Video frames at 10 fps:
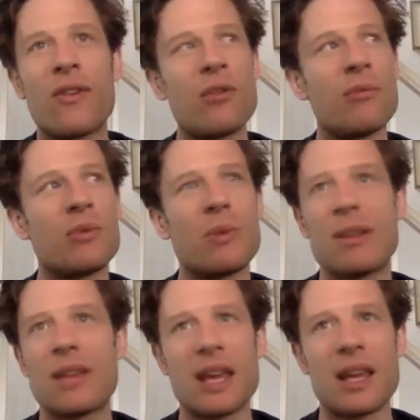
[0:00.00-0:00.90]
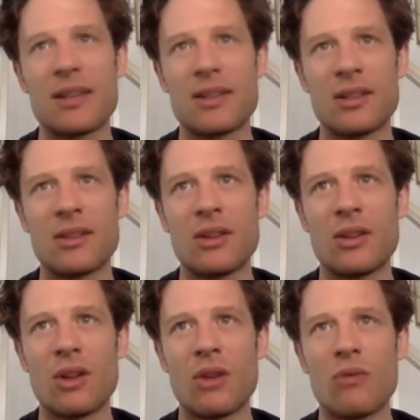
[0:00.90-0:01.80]
films with kids and,
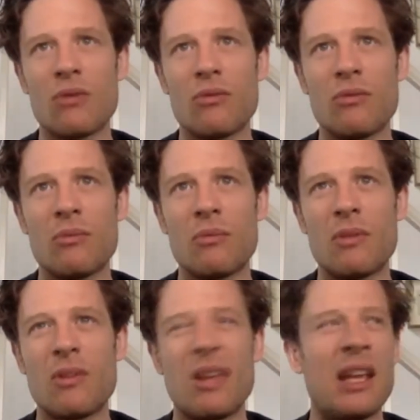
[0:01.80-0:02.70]
you know,